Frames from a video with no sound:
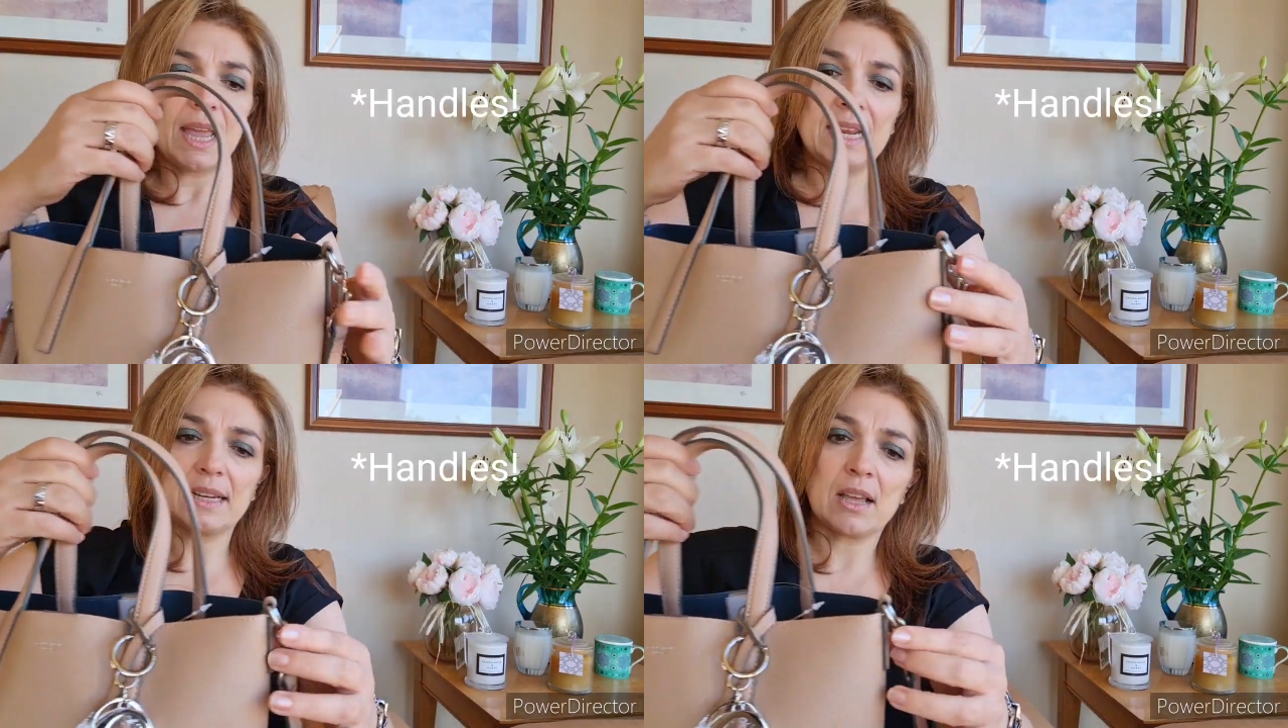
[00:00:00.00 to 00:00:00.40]

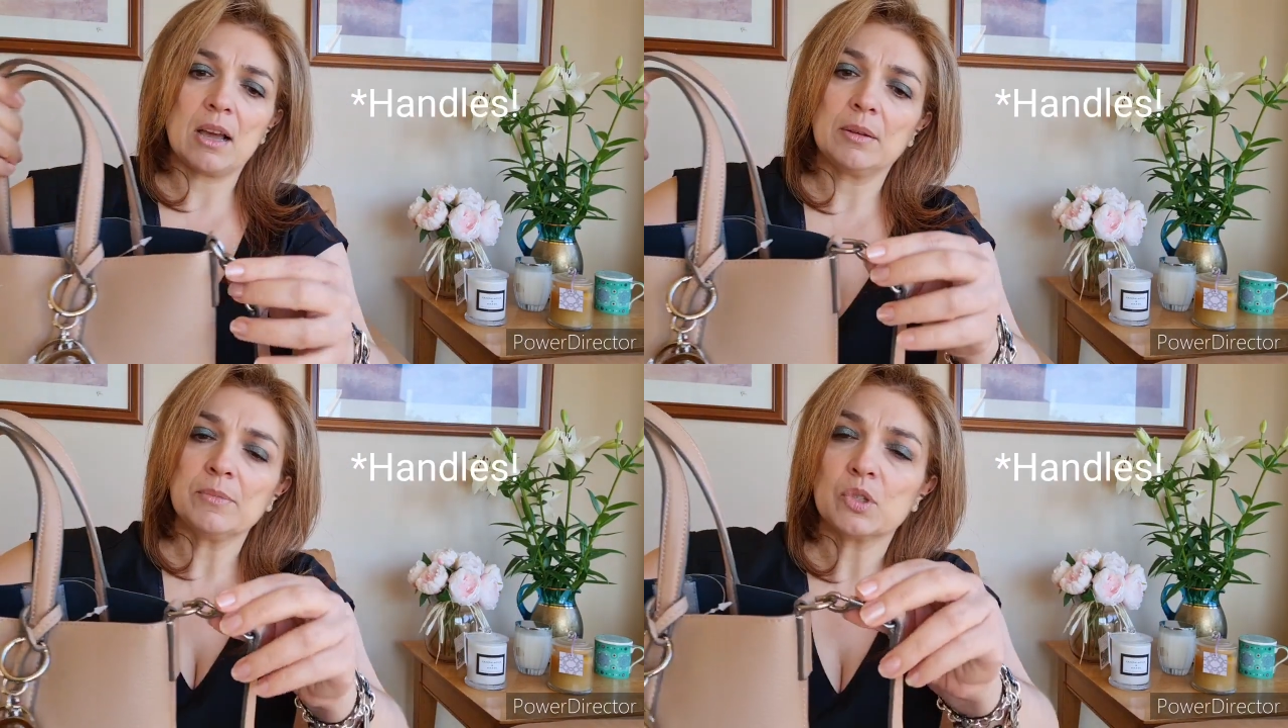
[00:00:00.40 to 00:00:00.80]
It
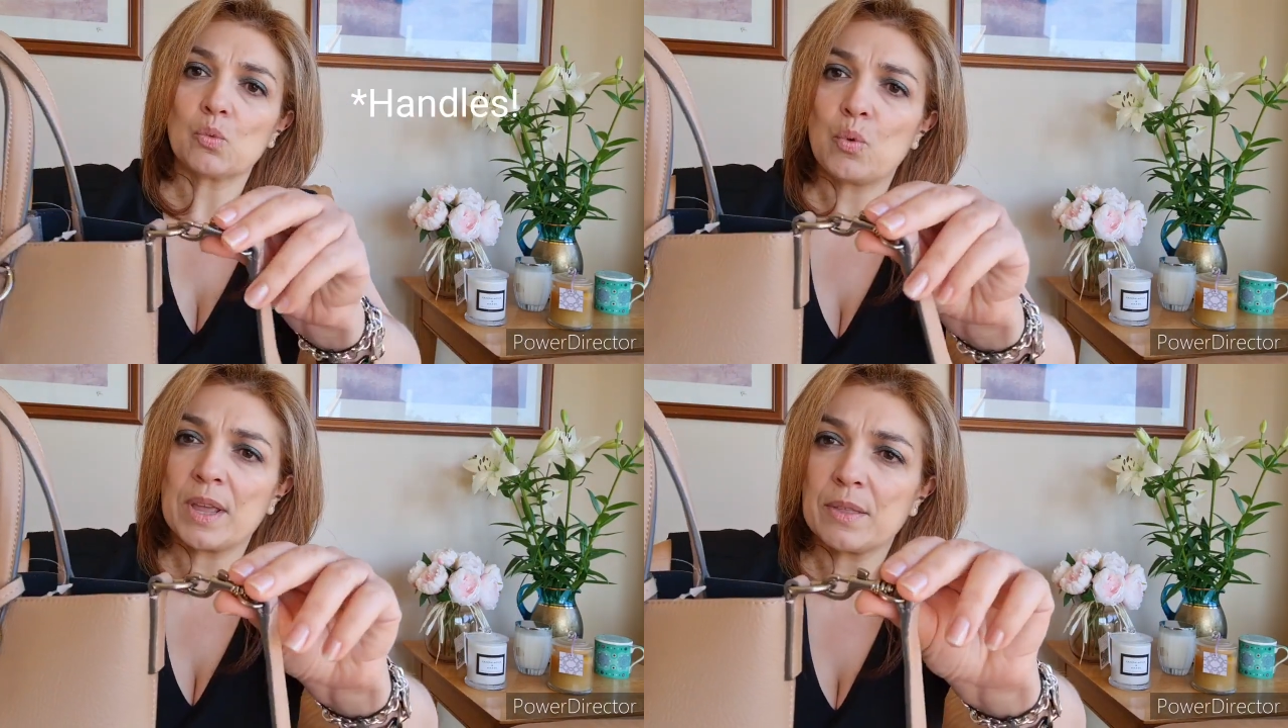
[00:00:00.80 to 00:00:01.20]
comes
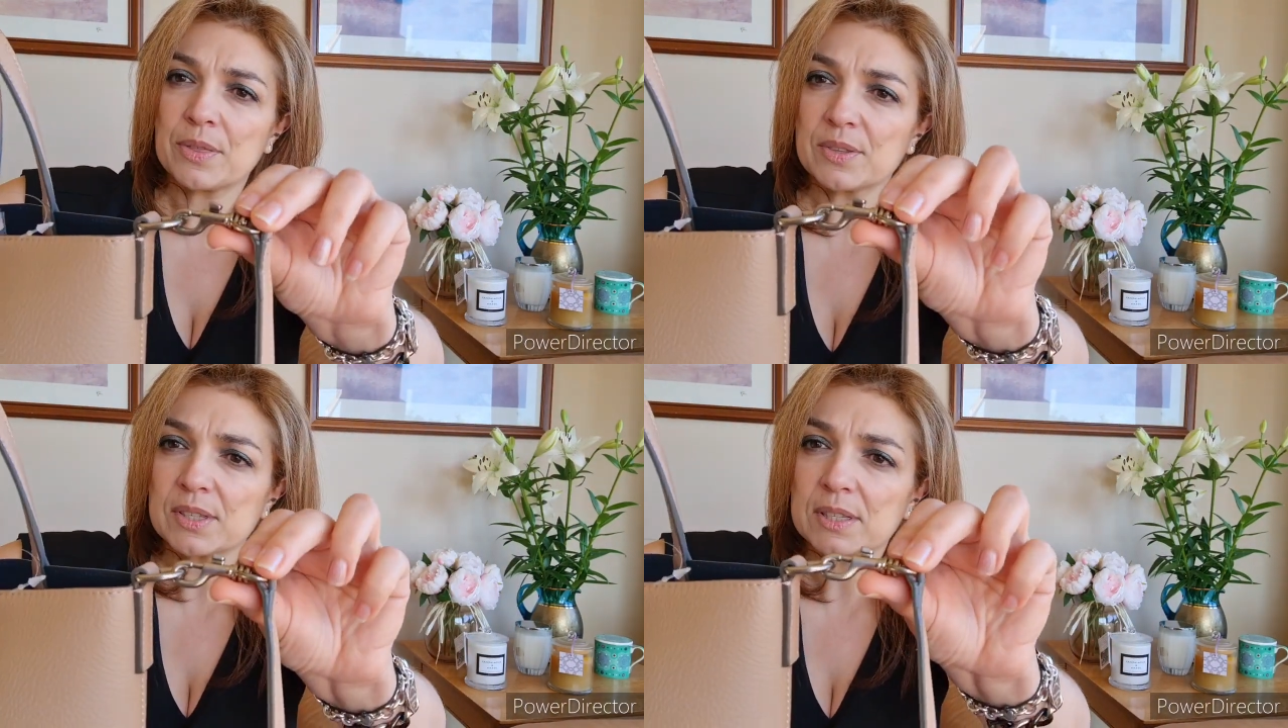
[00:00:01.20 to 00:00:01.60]

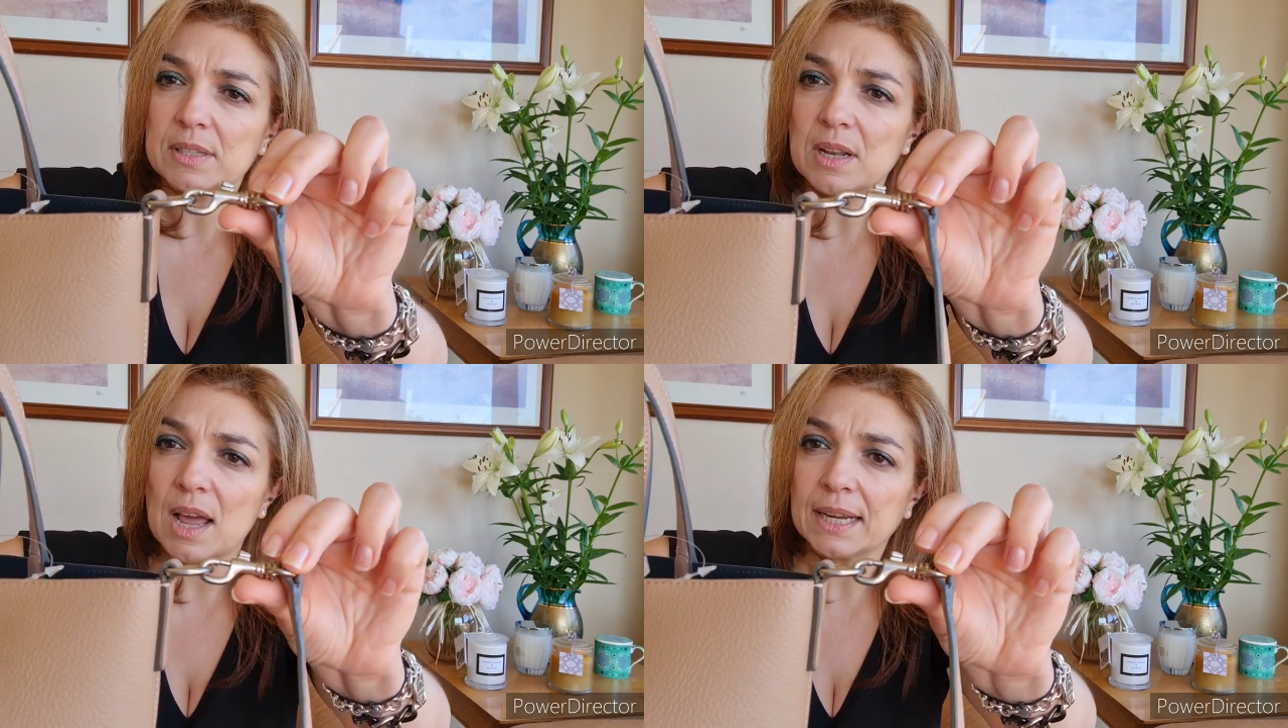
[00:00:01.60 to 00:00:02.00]
with
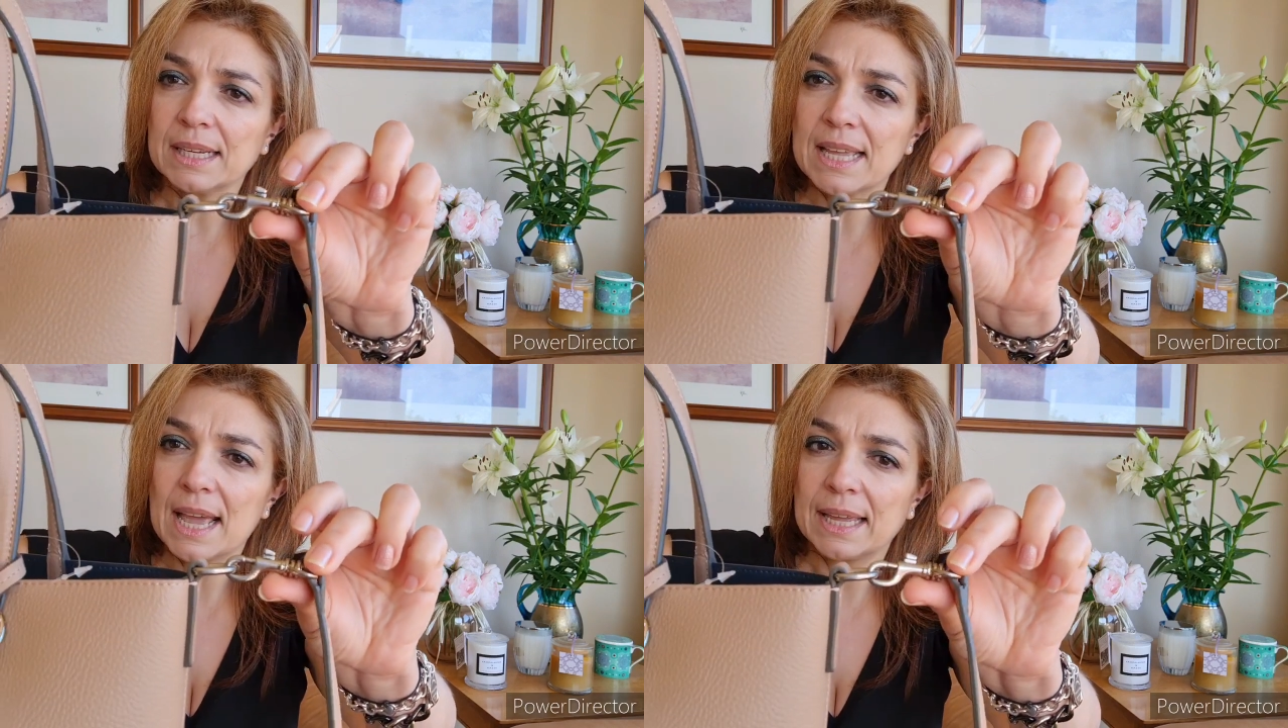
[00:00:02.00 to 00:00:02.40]

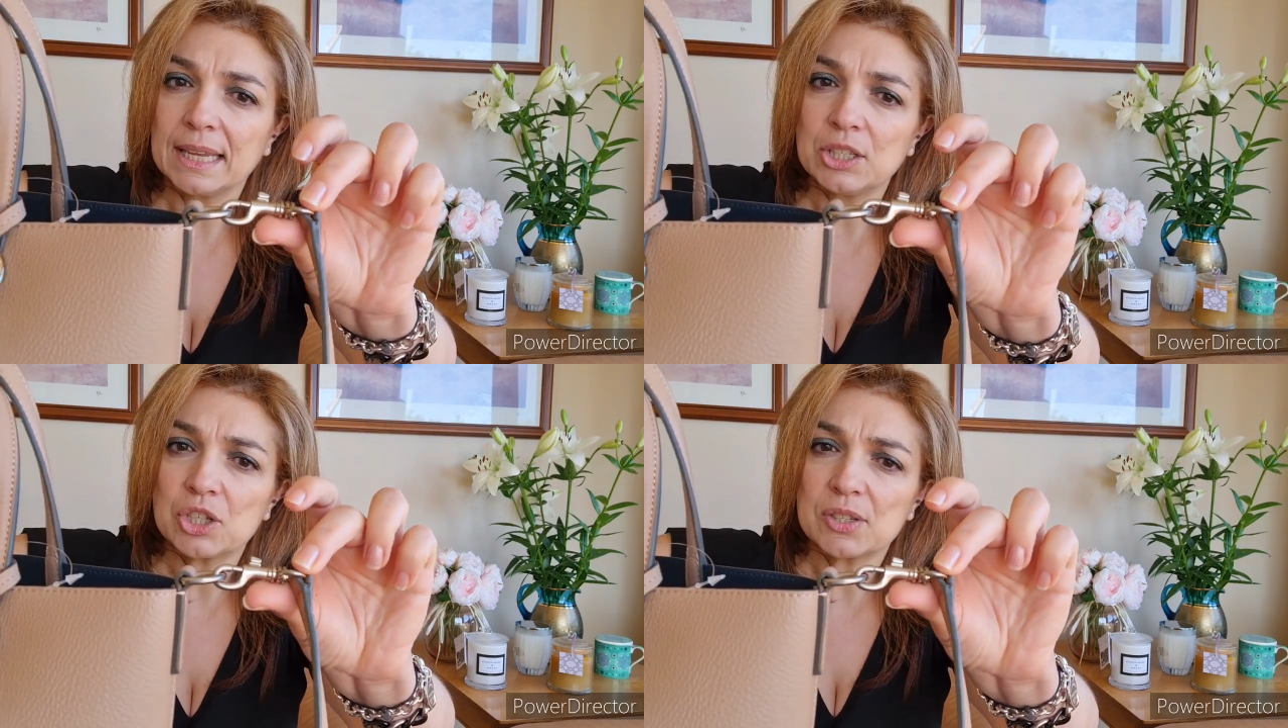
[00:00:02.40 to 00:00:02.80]
slightly
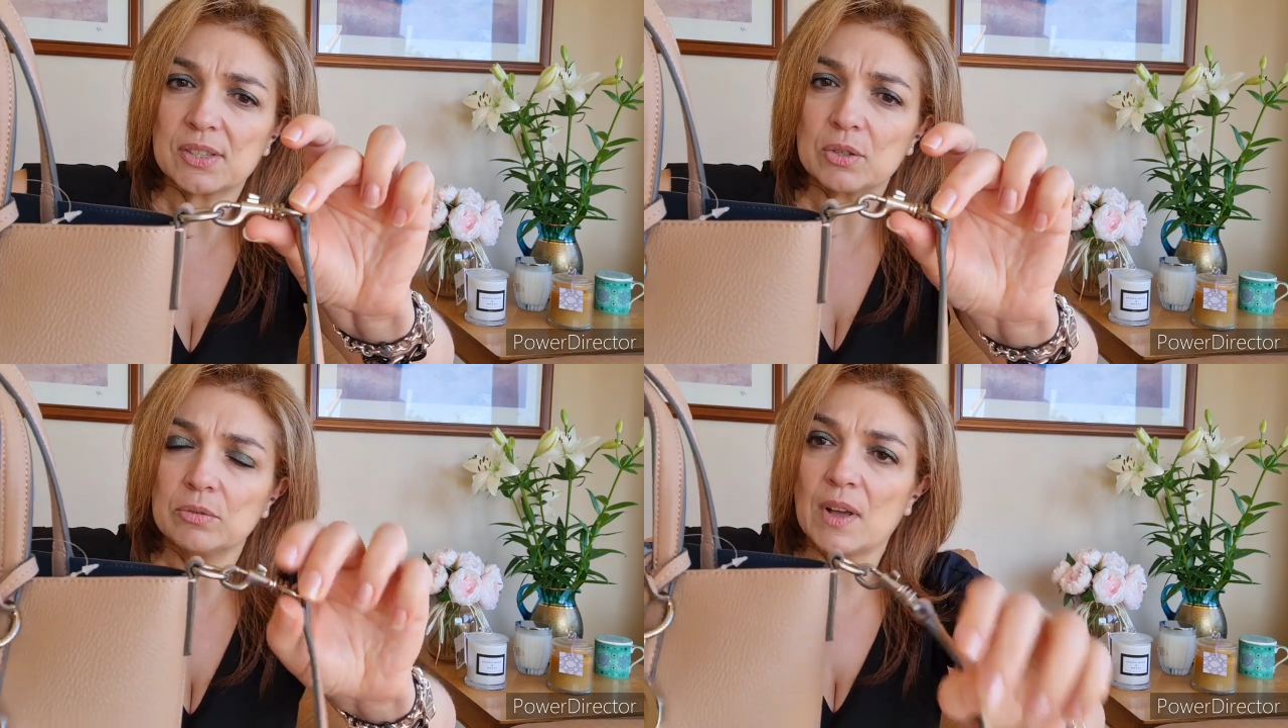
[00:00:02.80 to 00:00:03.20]
aged
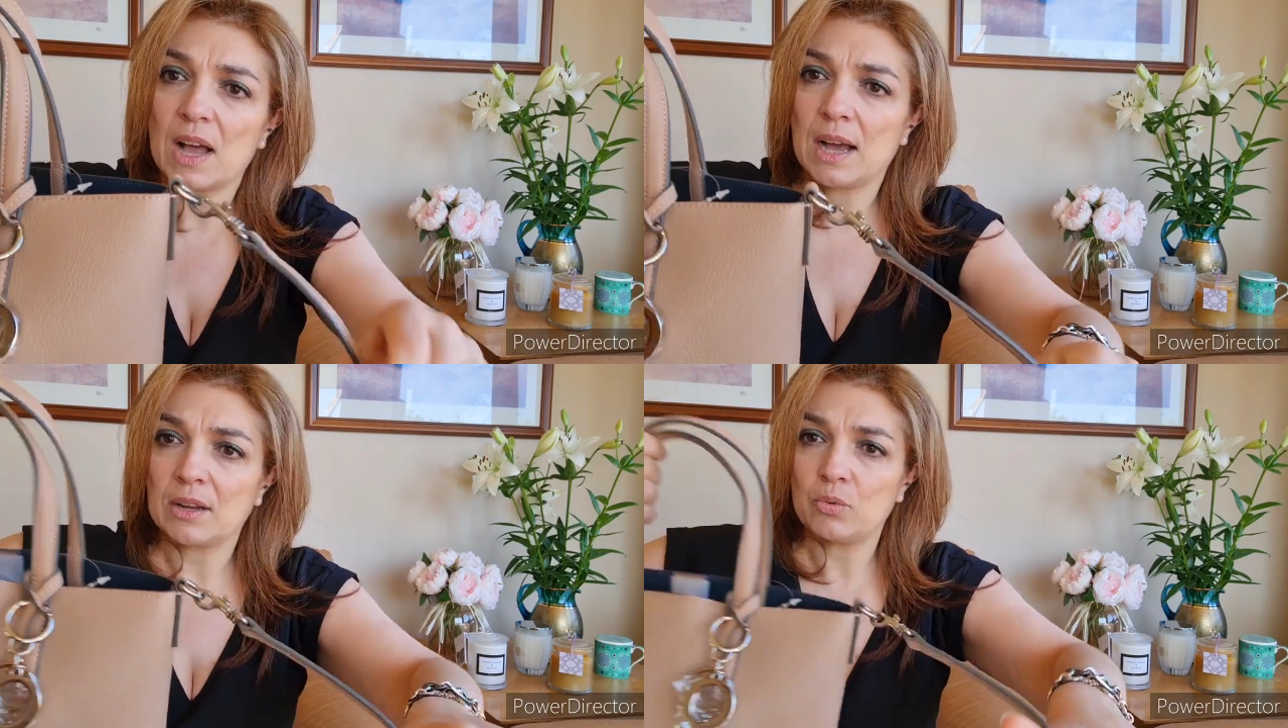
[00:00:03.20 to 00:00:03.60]
silver
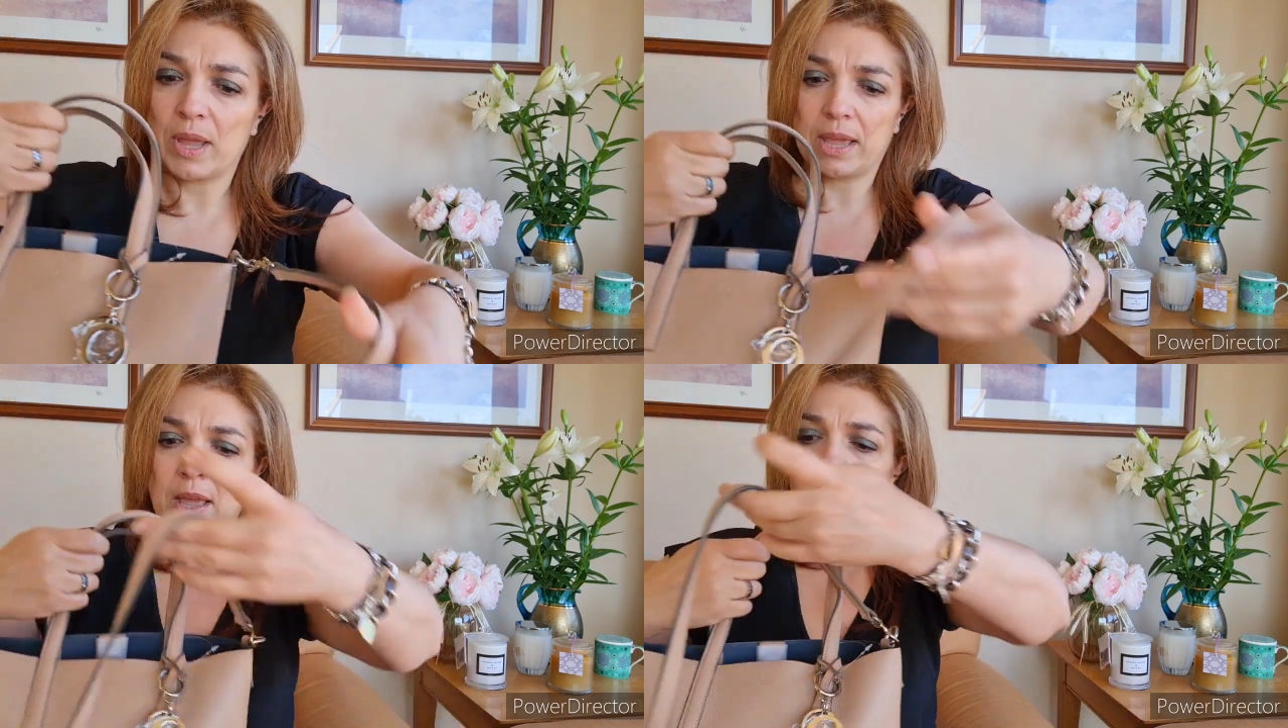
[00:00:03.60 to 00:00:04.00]

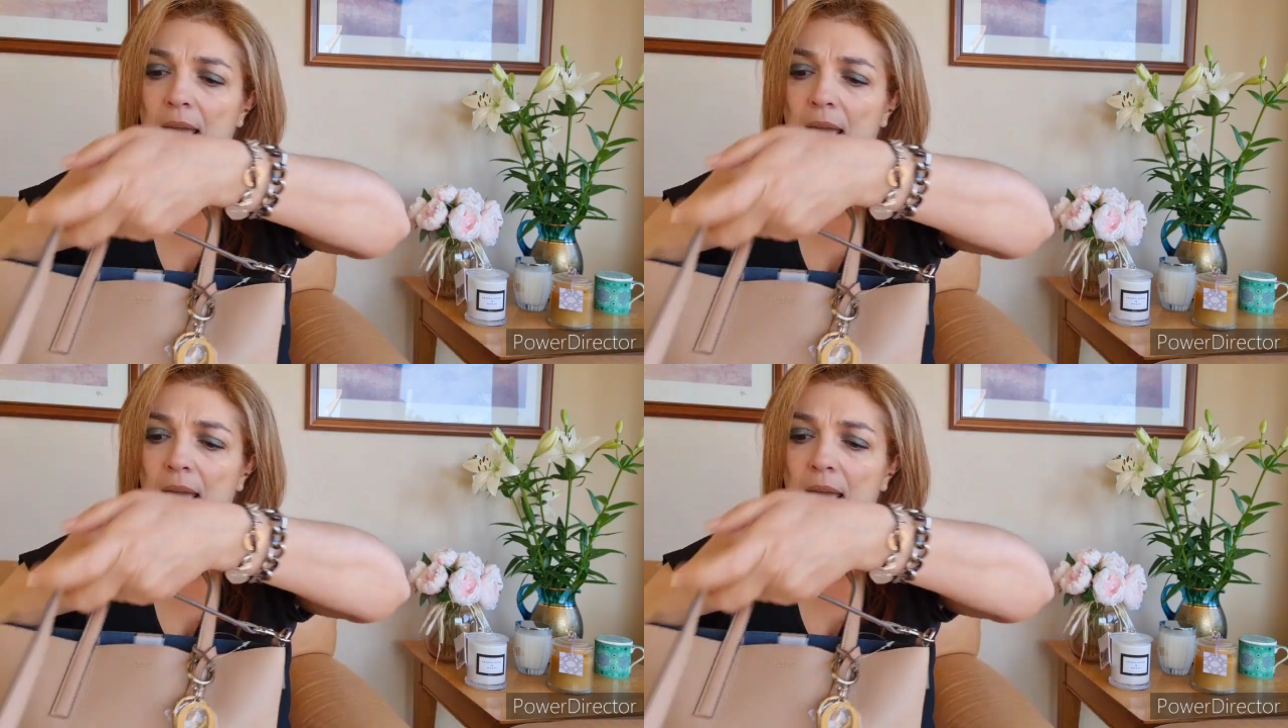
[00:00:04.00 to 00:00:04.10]
hardware.